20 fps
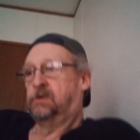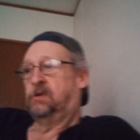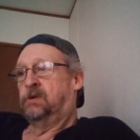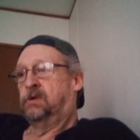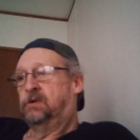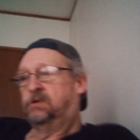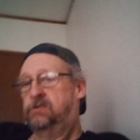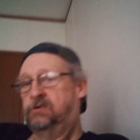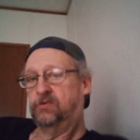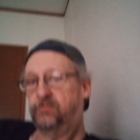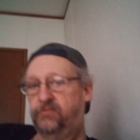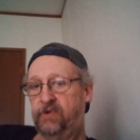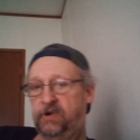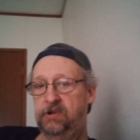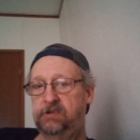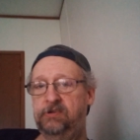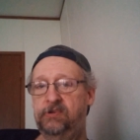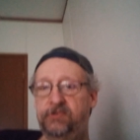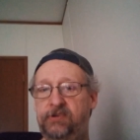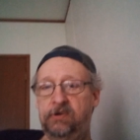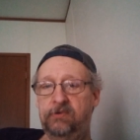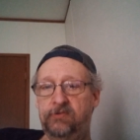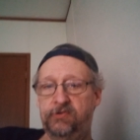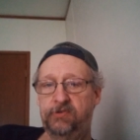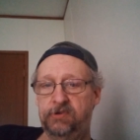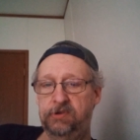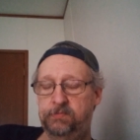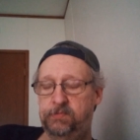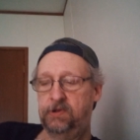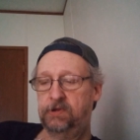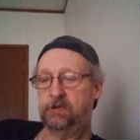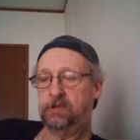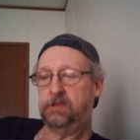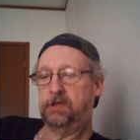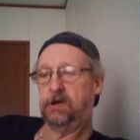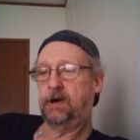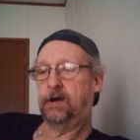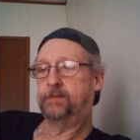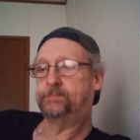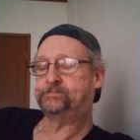sleeping a lot,
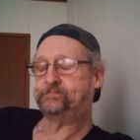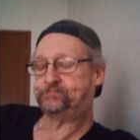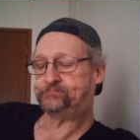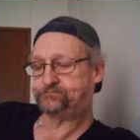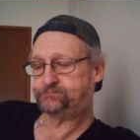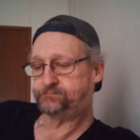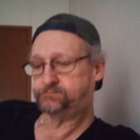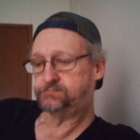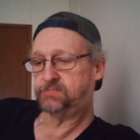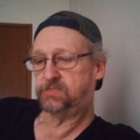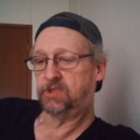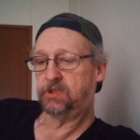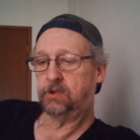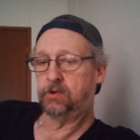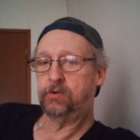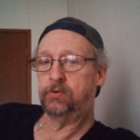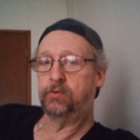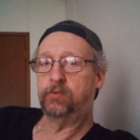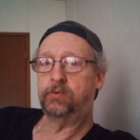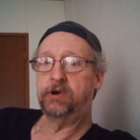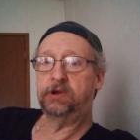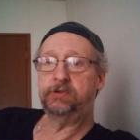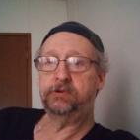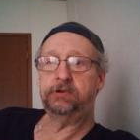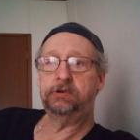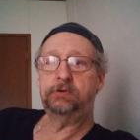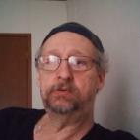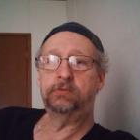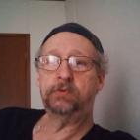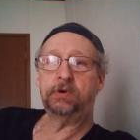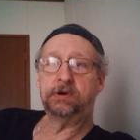whether you want to or not.